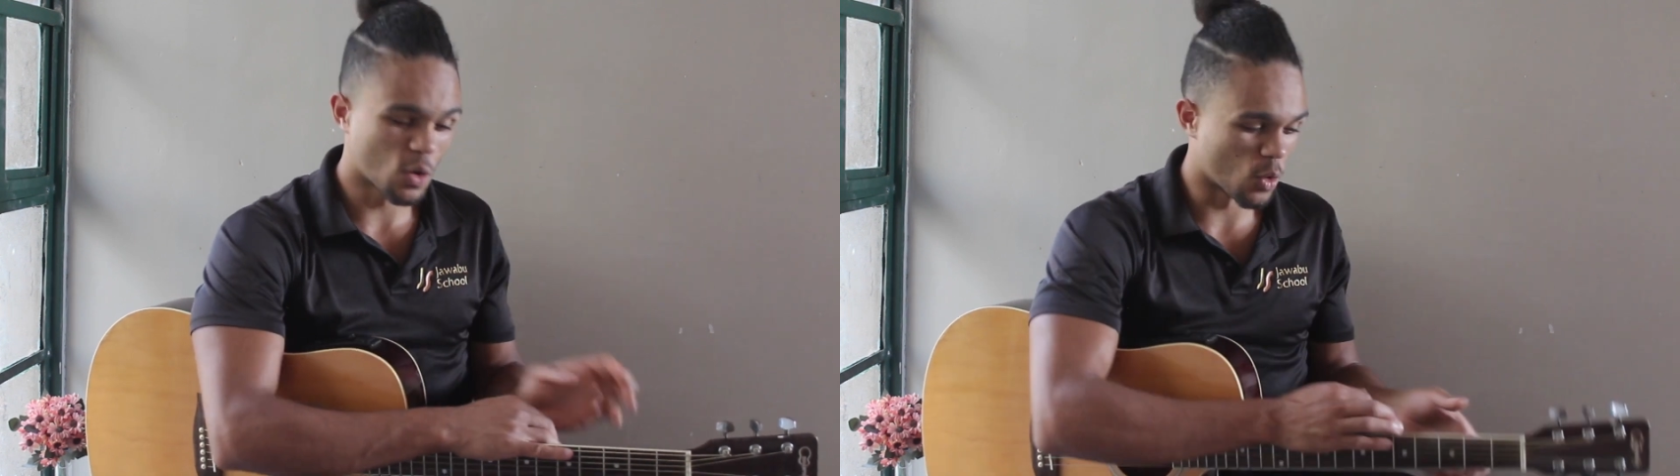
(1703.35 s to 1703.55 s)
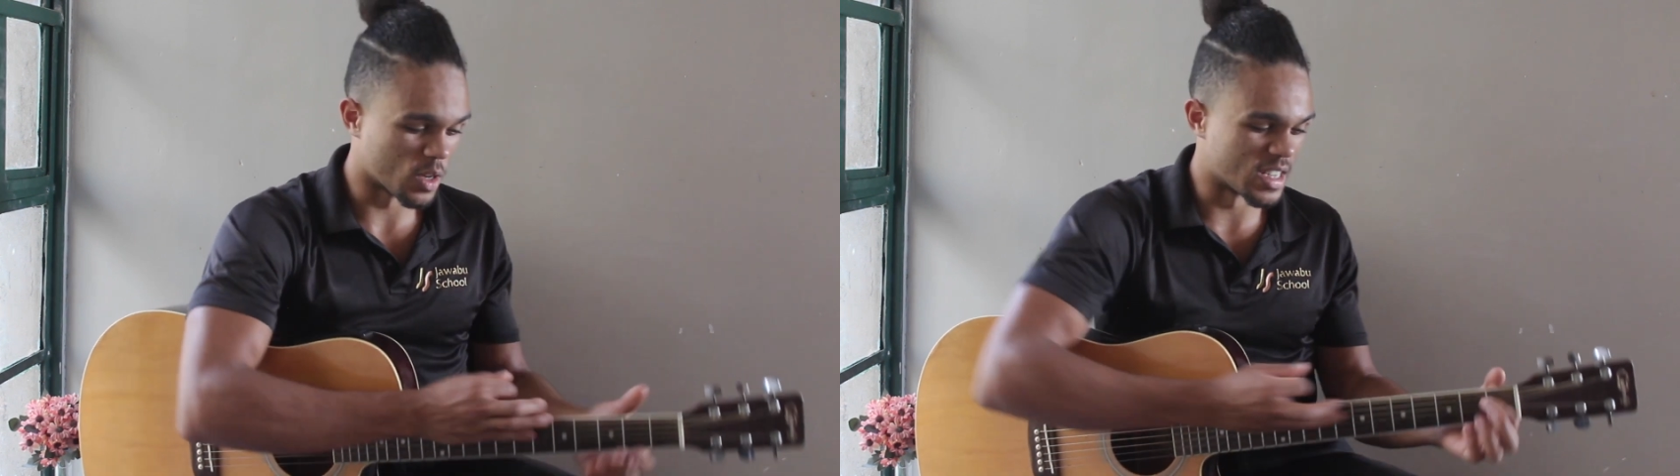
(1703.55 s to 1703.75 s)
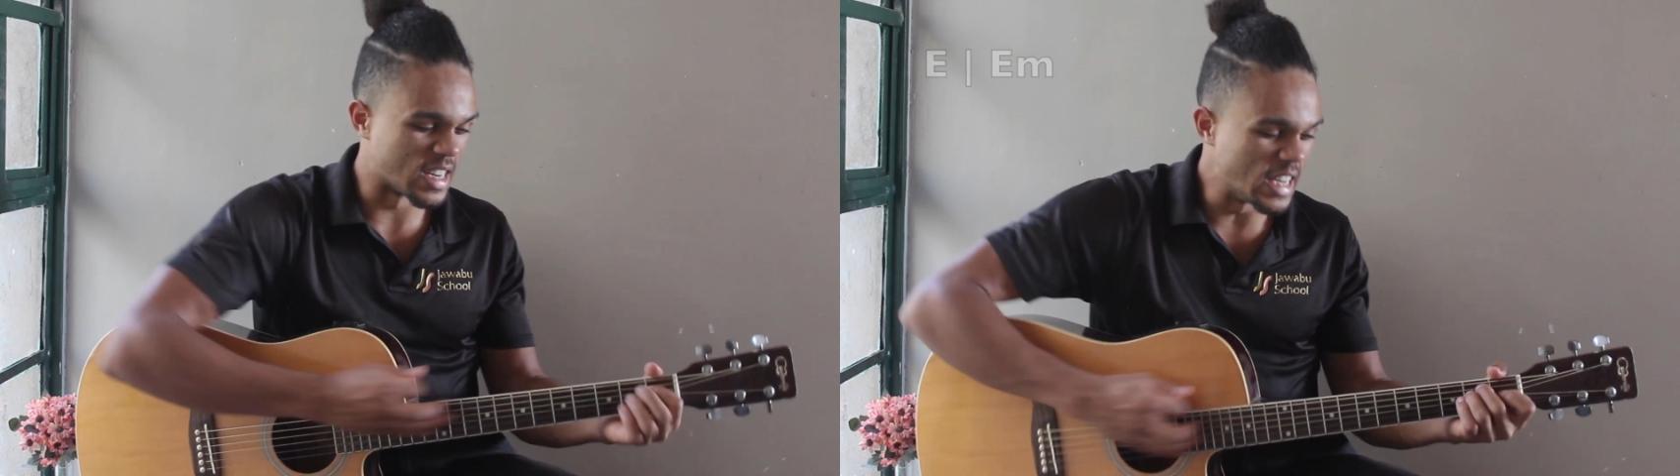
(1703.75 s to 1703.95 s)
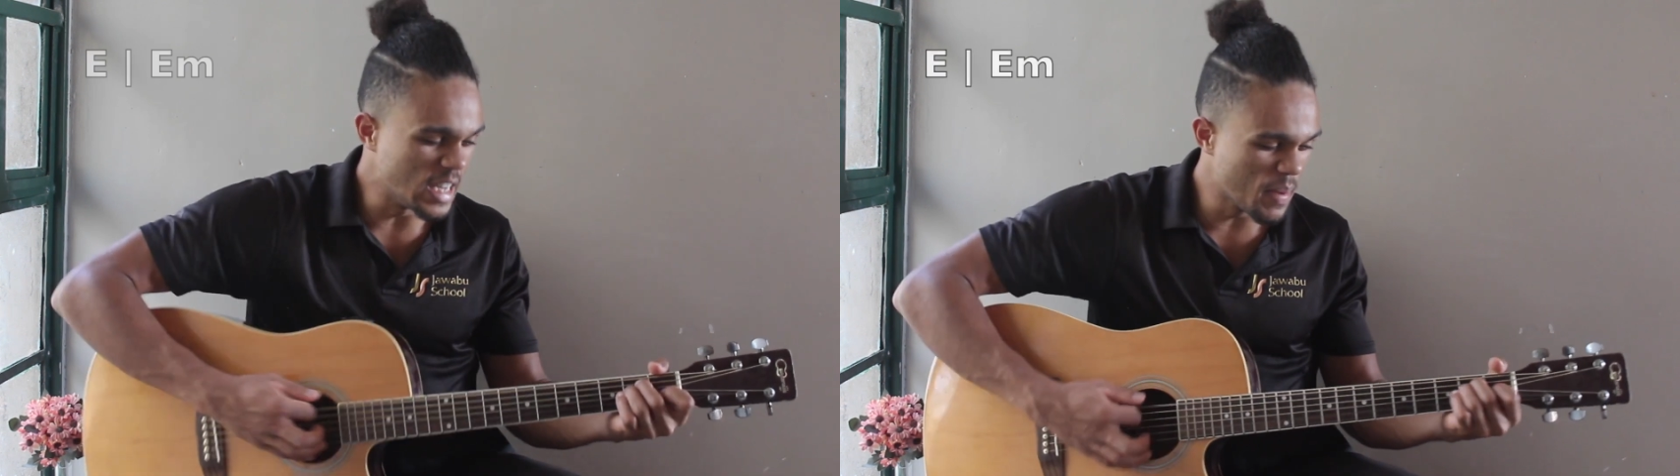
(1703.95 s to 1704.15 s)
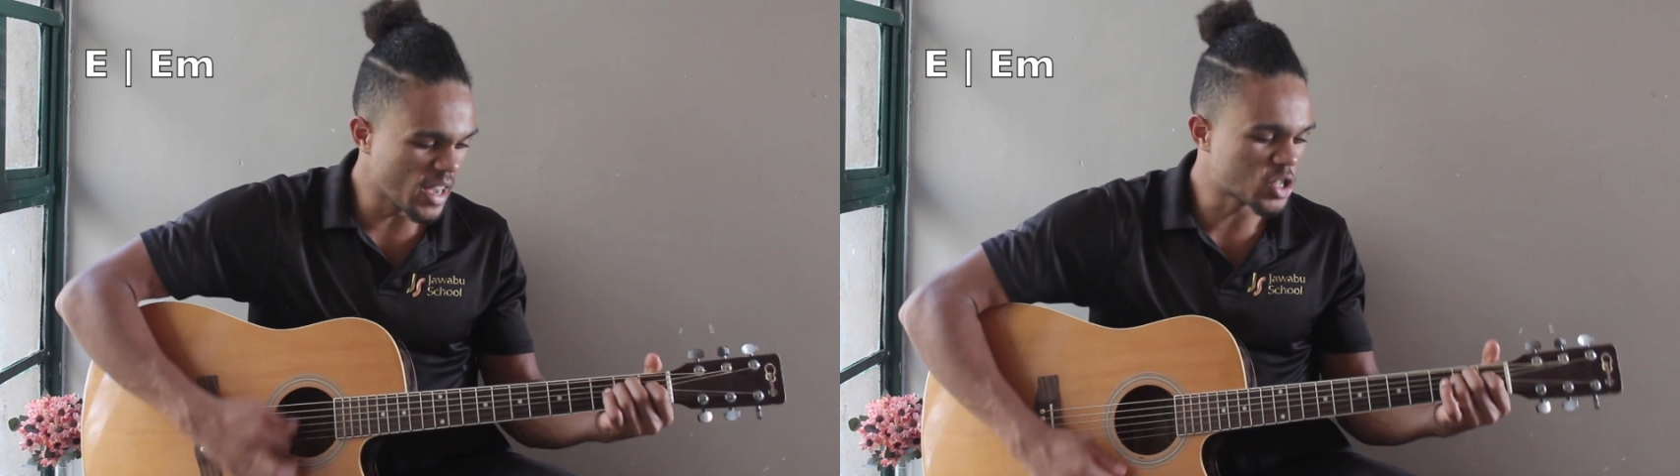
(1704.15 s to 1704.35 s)
chords an
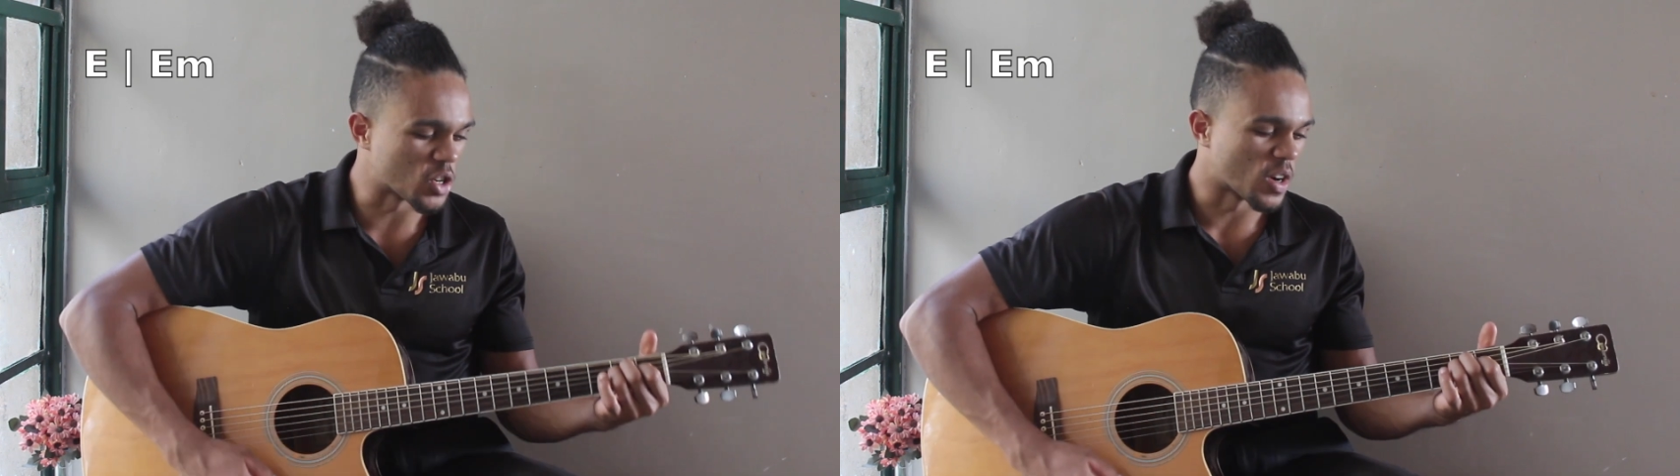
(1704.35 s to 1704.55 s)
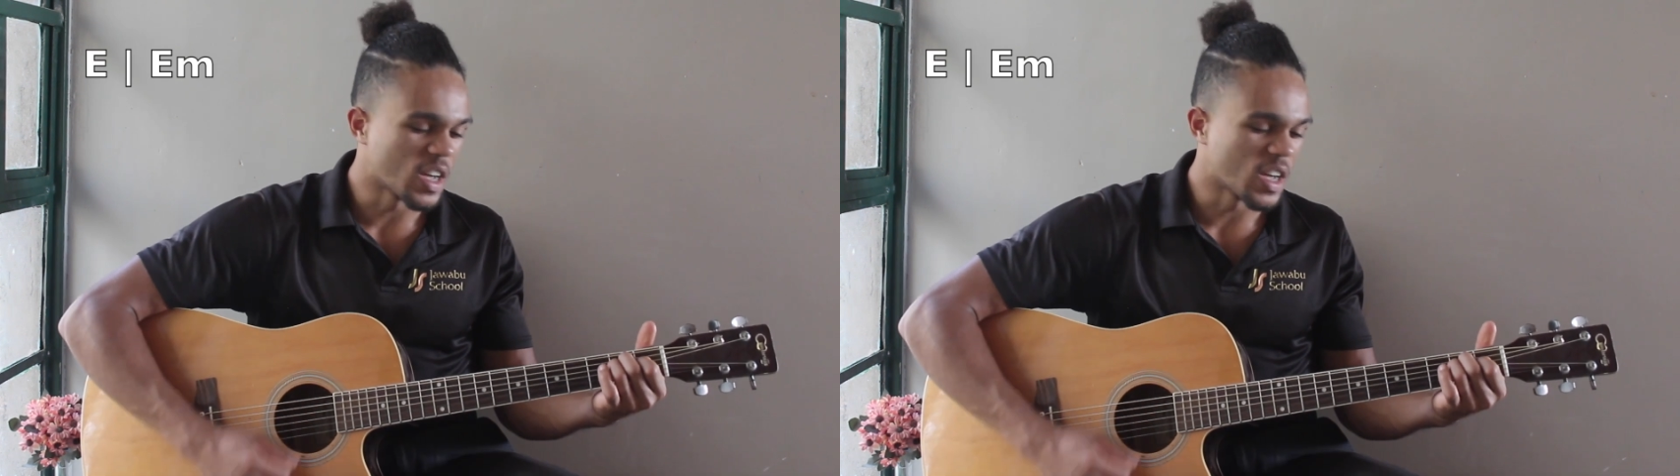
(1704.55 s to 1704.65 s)
E major,